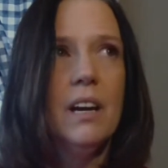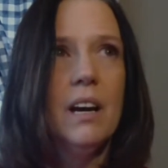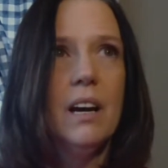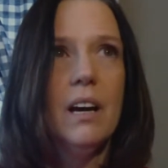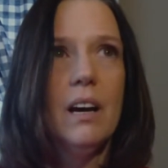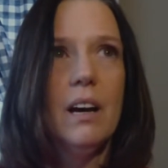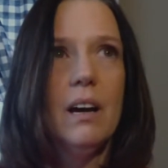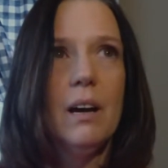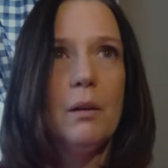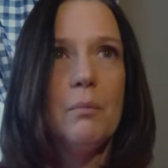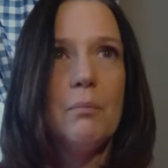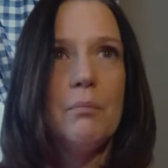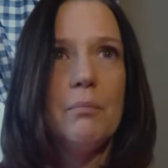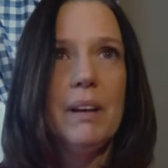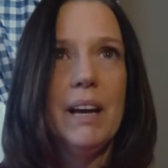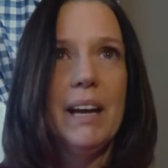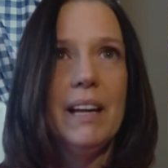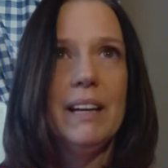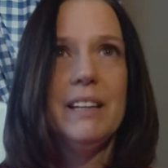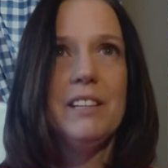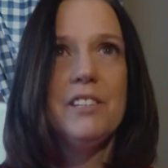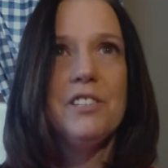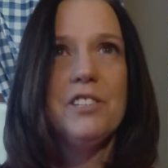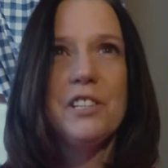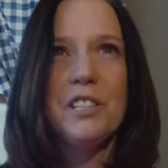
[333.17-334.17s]
Um,
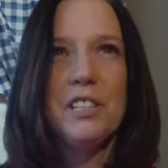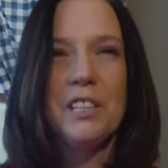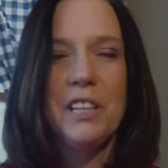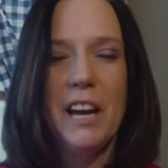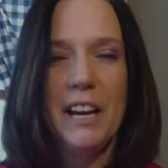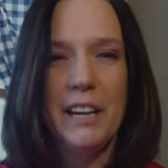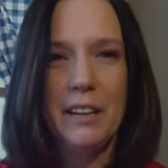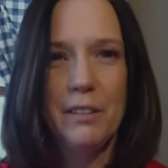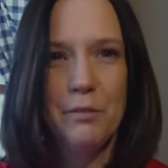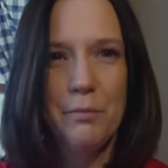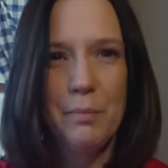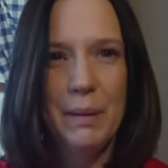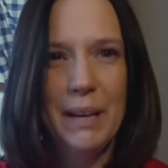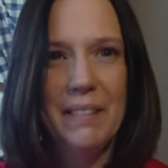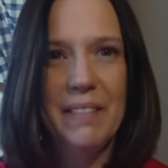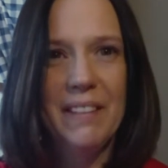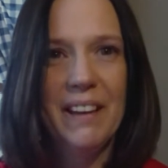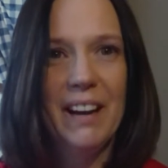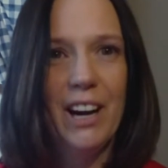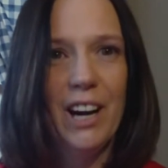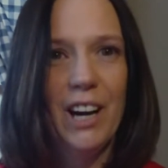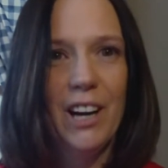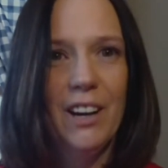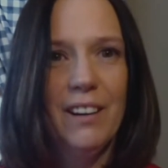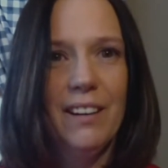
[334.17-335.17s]
and it's just kind of been
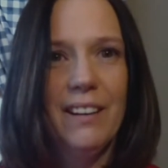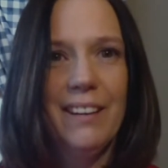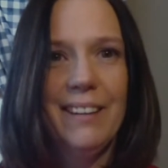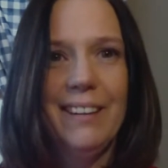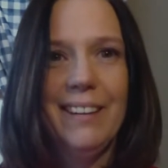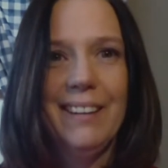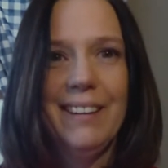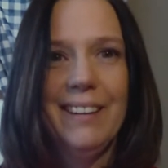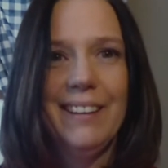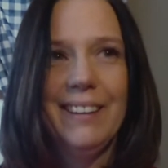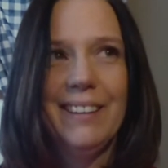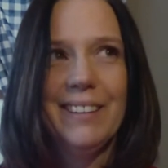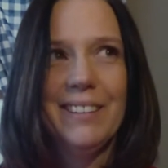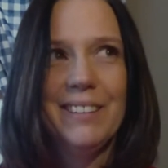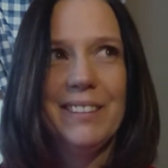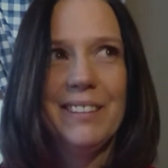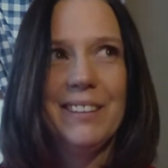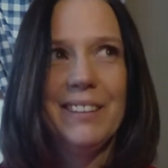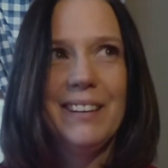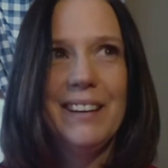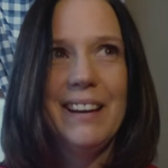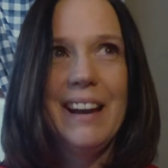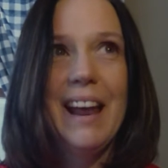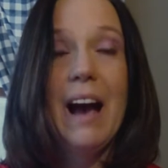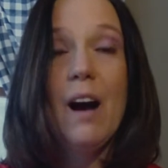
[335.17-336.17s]
there. And
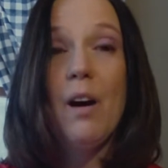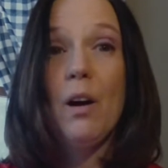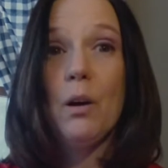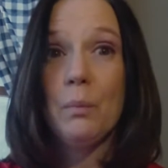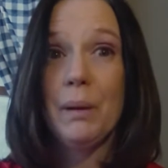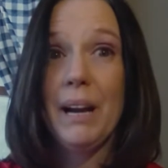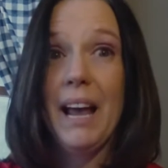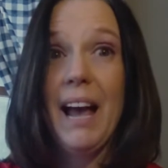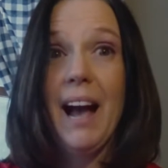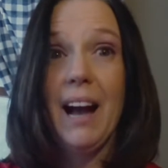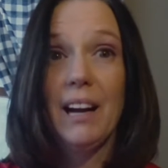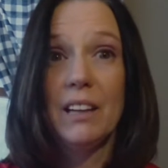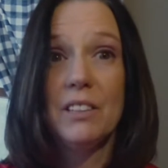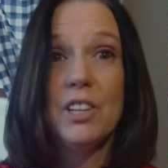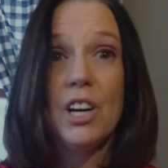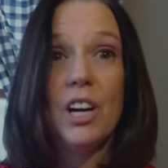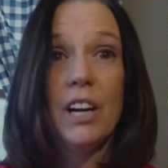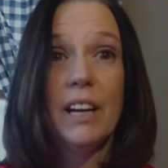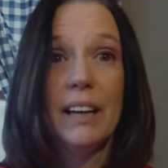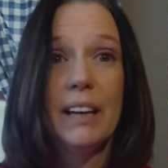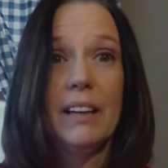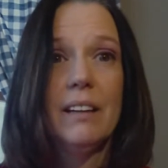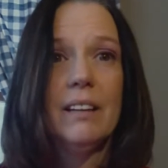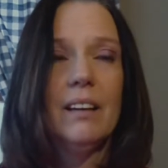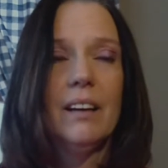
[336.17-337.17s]
now I'm going to act
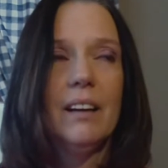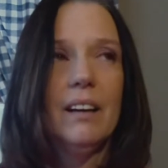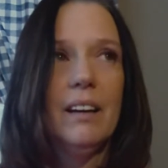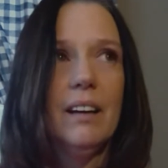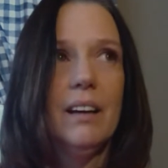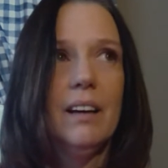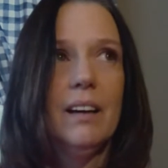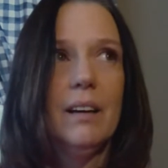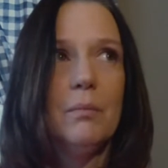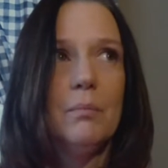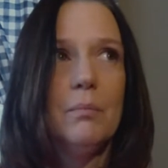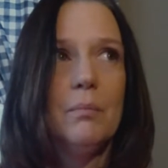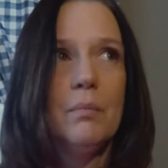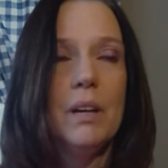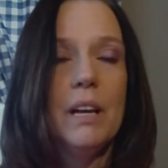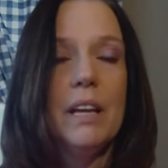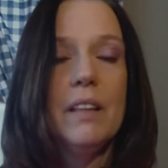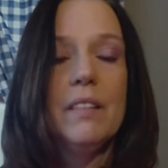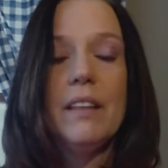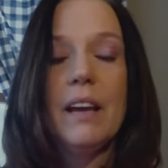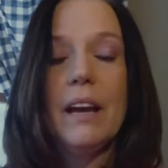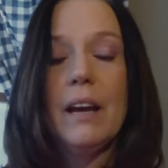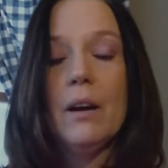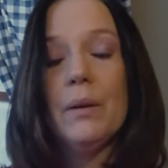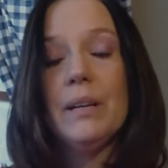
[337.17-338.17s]
on it. Um,
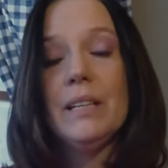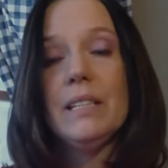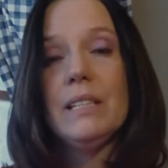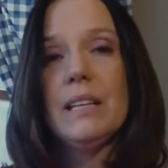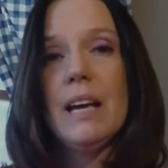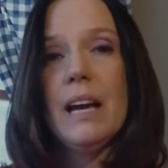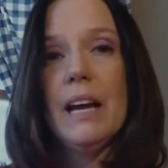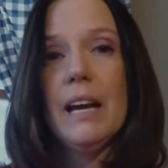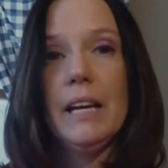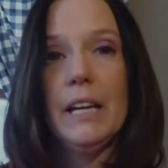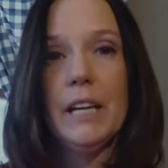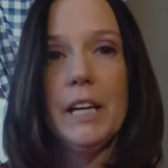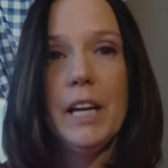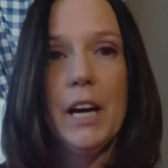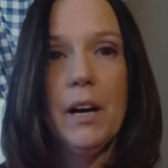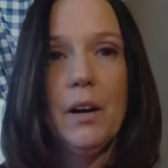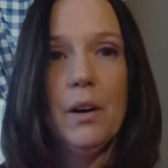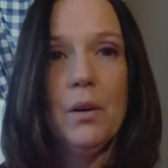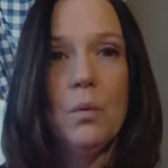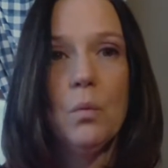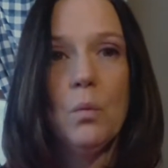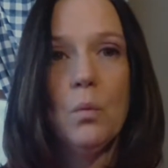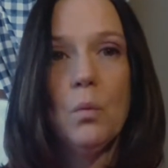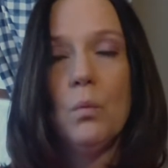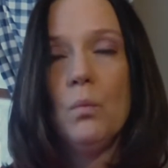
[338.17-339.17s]
they always say, you
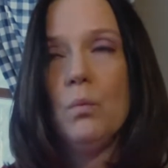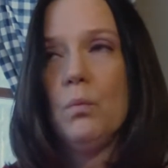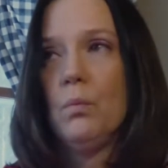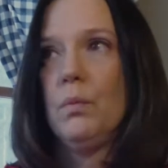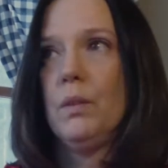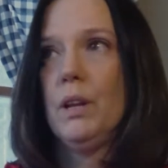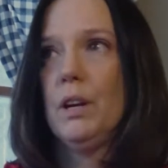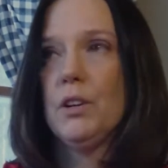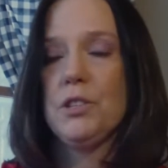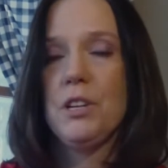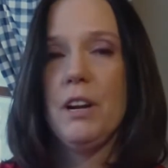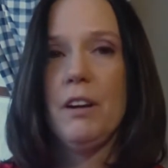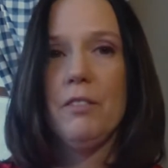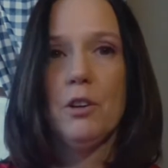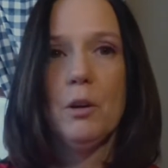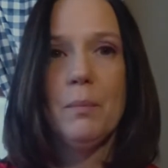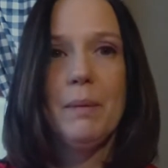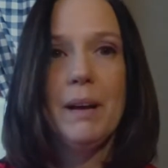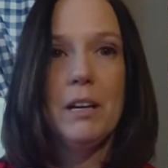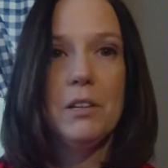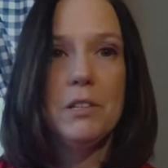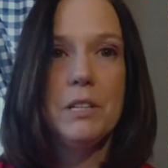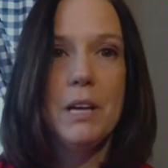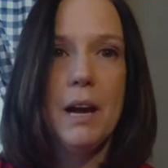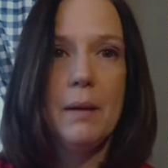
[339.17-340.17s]
know, there's never a
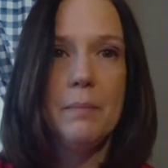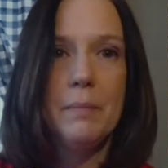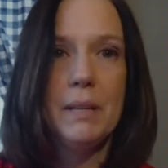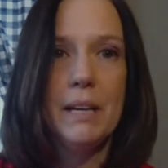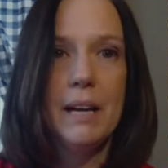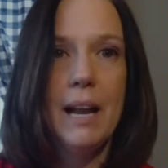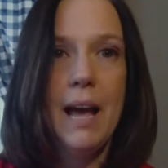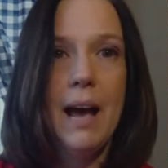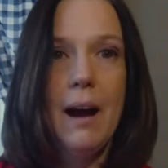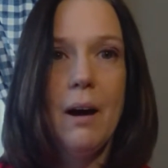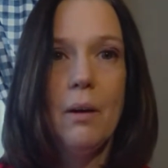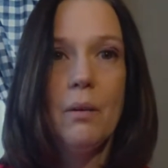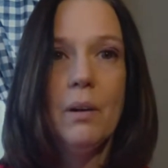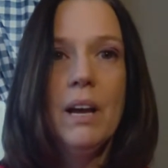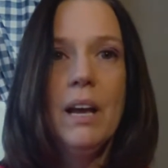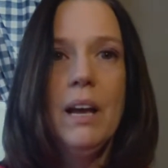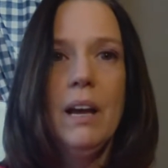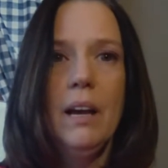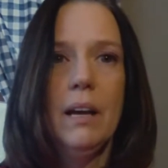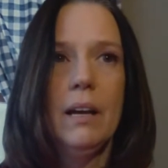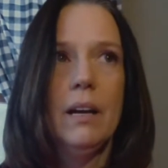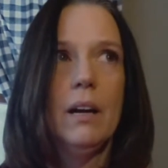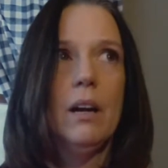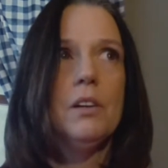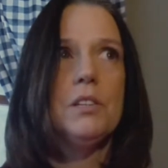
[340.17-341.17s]
better time than now.
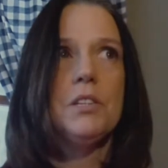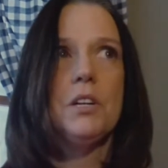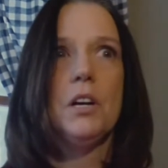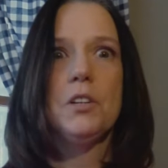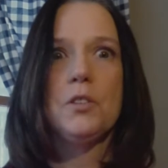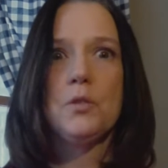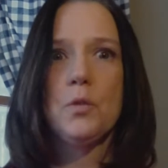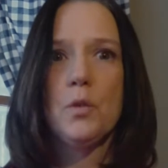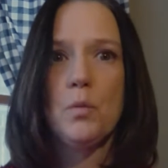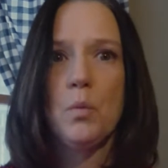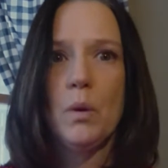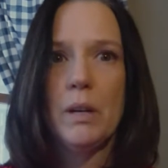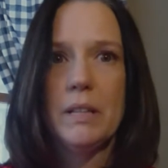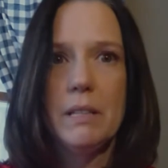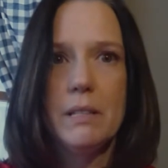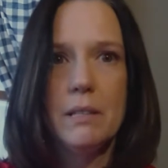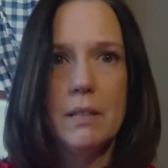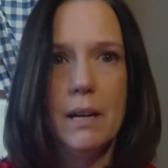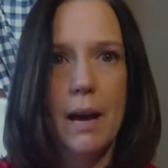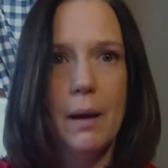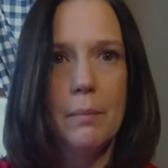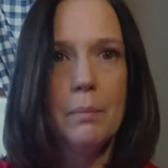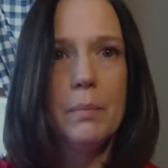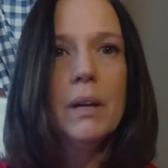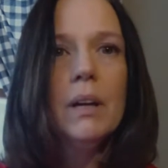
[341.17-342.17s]
It all starts with one
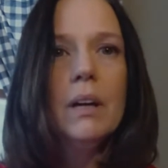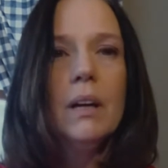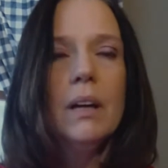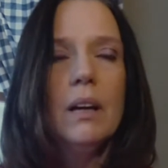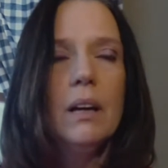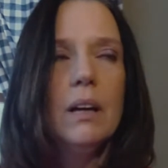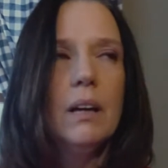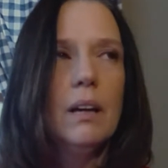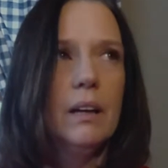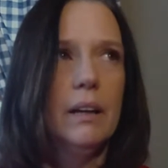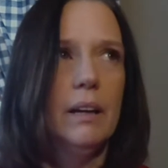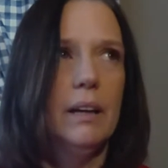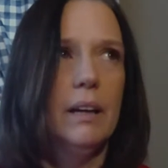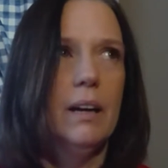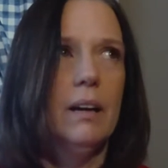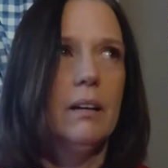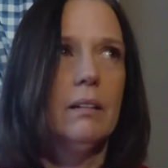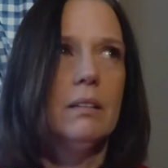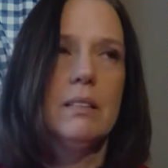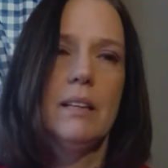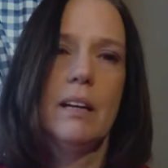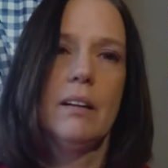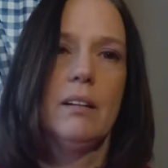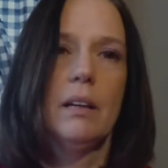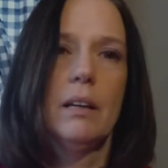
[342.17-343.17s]
step, you know,
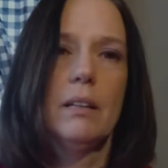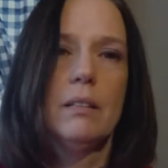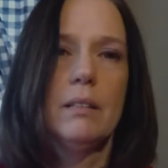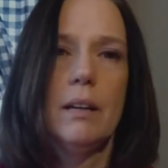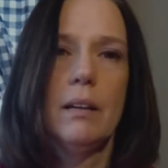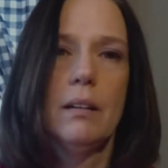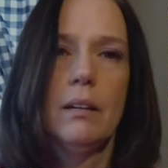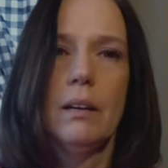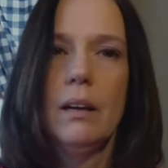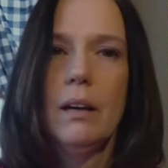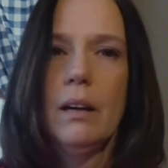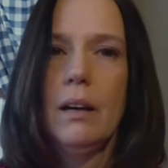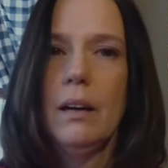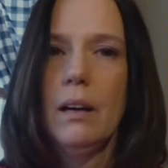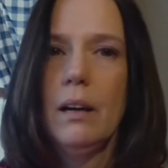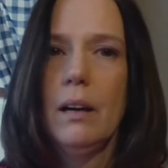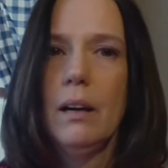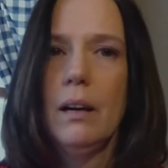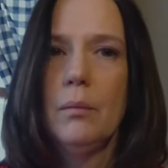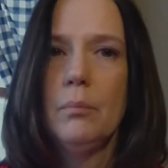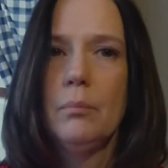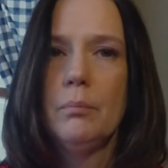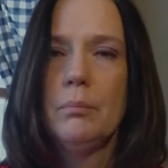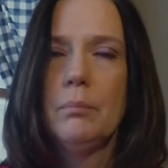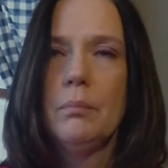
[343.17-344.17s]
et cetera, et cetera.
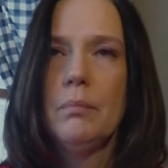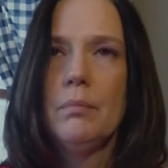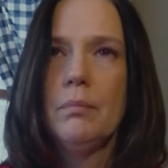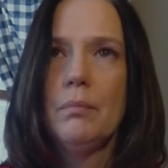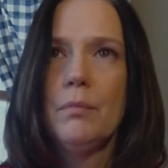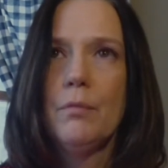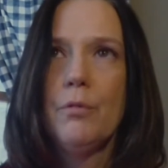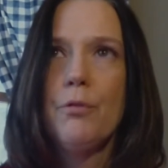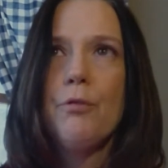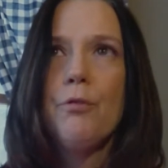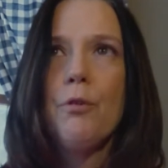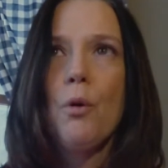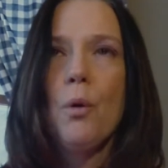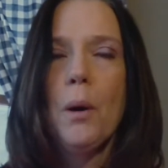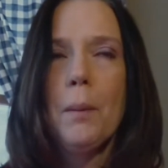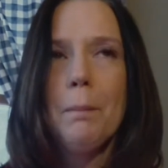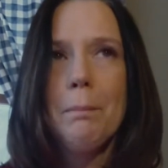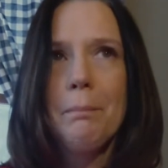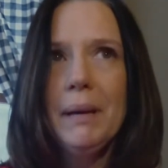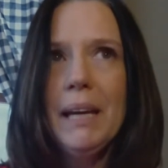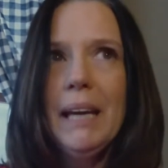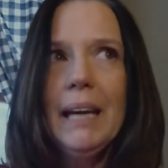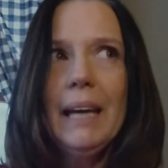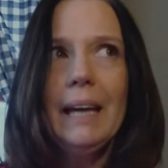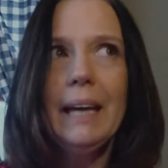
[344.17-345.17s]
Um, for
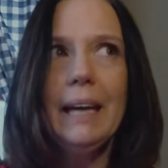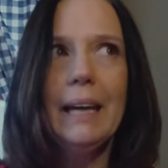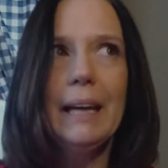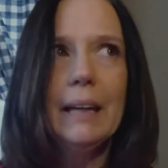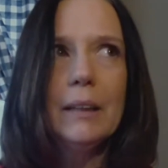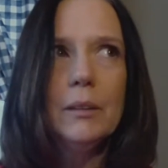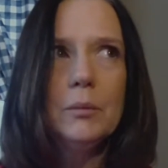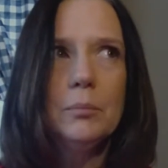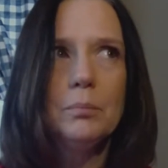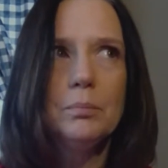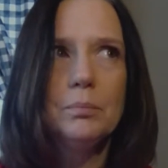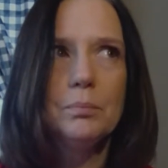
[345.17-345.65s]
me,